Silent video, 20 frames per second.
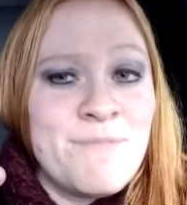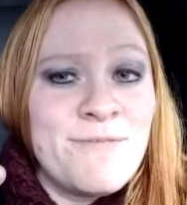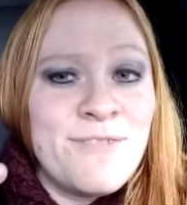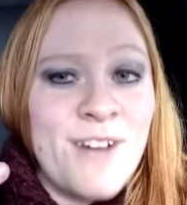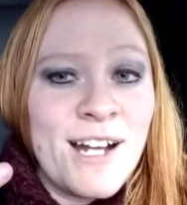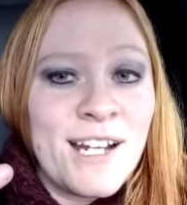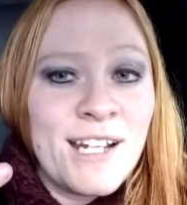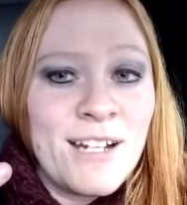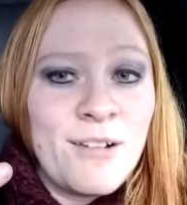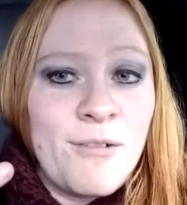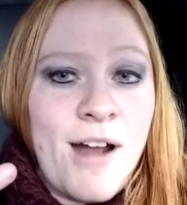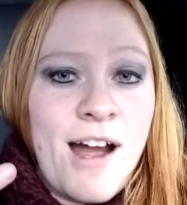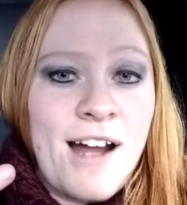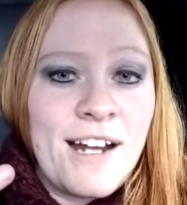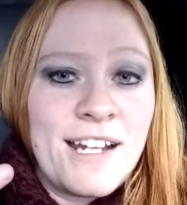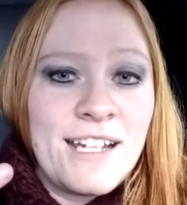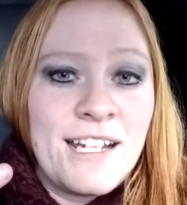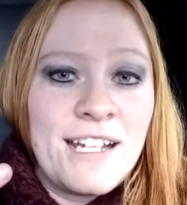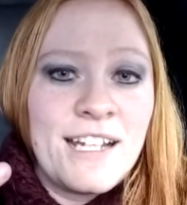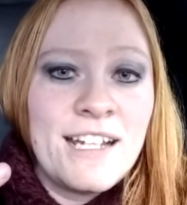fucking
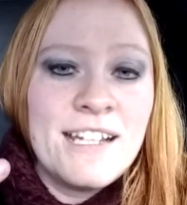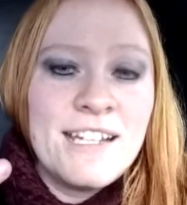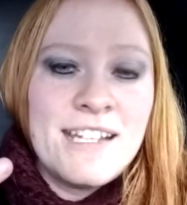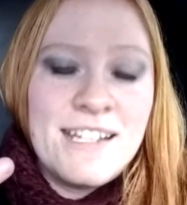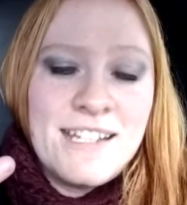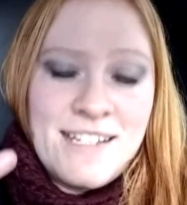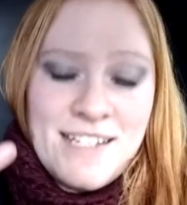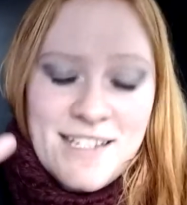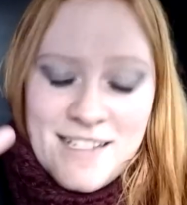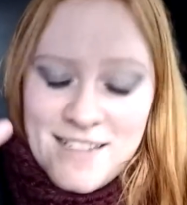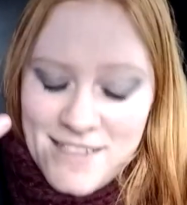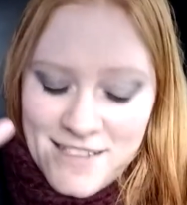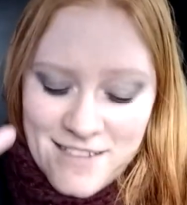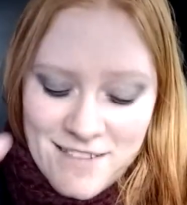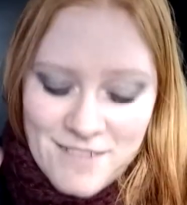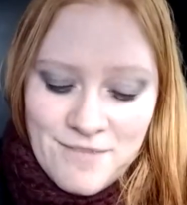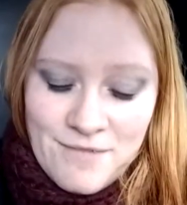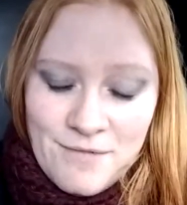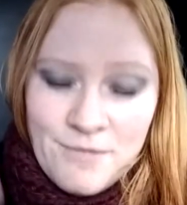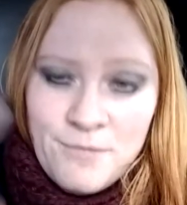rocking.
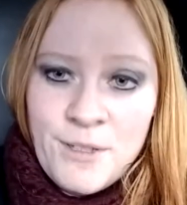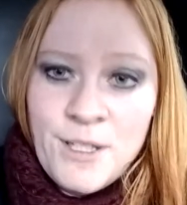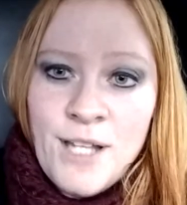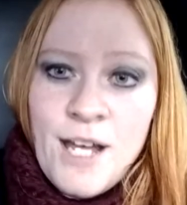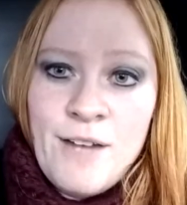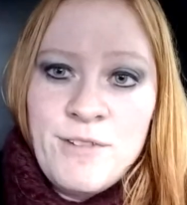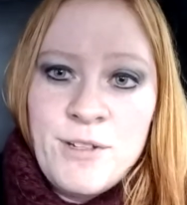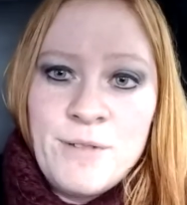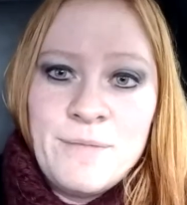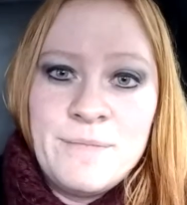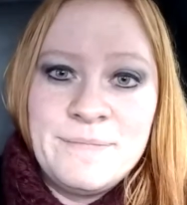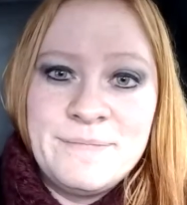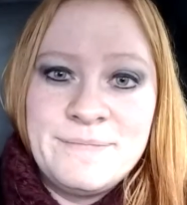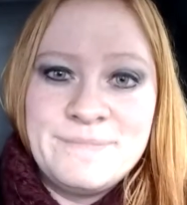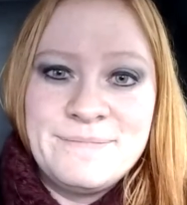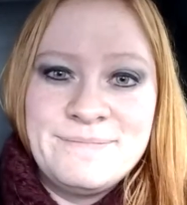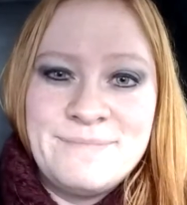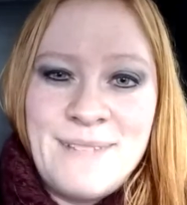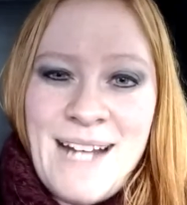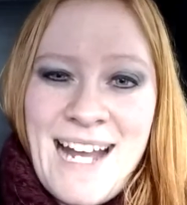We love you.
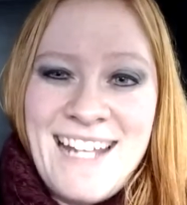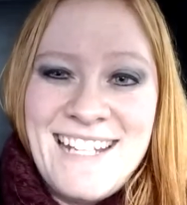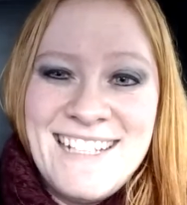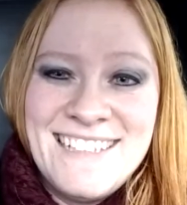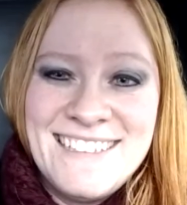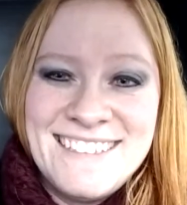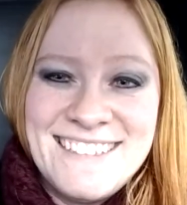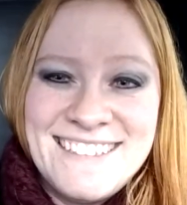Bye.